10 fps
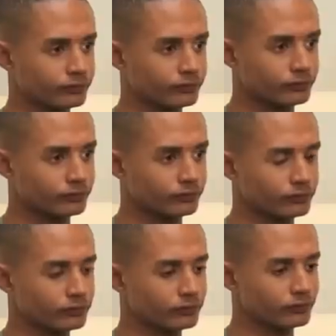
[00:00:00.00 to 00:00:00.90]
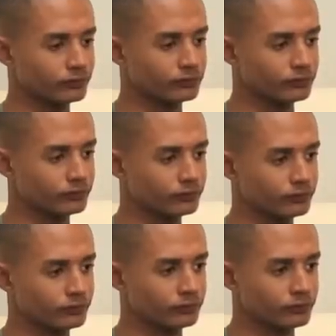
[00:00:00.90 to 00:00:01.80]

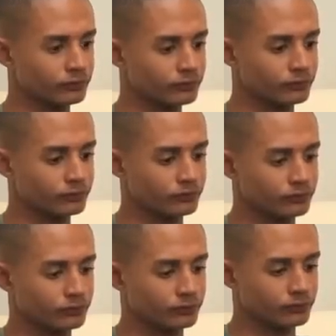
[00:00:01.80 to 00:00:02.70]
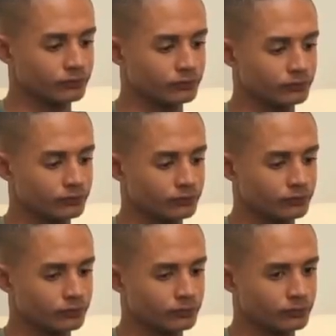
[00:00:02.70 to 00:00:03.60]

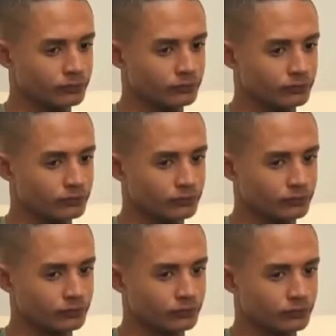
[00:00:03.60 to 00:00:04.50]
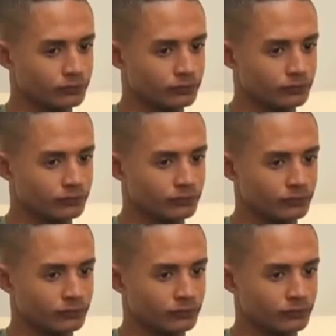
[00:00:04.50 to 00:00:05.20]
(not speaking)